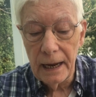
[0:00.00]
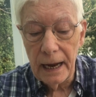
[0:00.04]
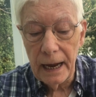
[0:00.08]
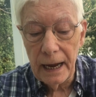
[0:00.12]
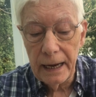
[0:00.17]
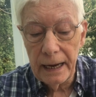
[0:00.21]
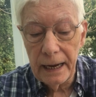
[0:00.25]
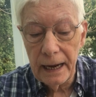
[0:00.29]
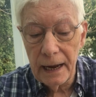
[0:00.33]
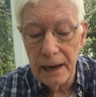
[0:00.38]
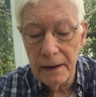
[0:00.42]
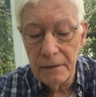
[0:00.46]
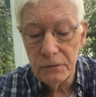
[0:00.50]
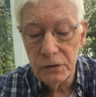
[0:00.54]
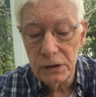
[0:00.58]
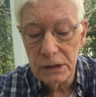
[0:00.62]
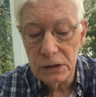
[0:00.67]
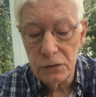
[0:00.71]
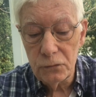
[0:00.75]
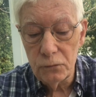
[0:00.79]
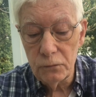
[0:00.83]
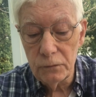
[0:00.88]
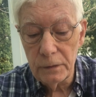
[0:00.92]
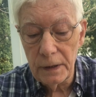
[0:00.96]
I have
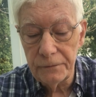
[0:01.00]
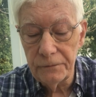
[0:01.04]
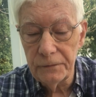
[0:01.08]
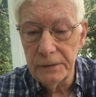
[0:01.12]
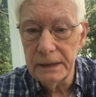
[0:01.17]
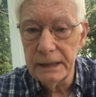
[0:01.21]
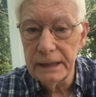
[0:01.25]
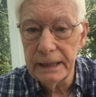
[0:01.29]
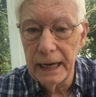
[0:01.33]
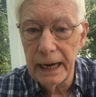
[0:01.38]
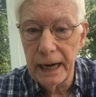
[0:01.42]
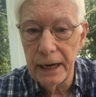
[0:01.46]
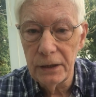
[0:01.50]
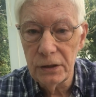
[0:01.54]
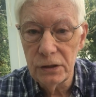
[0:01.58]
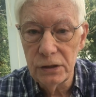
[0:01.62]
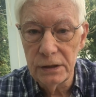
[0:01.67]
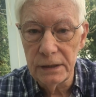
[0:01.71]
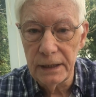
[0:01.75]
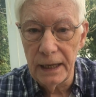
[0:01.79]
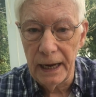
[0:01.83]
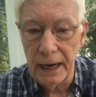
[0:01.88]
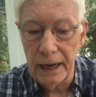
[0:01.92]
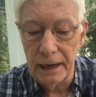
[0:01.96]
just roughened the edge
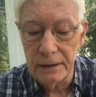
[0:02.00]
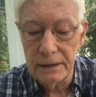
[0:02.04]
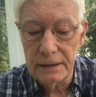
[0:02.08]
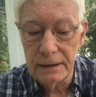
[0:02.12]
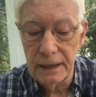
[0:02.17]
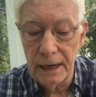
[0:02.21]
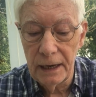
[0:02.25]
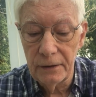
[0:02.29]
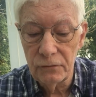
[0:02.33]
there to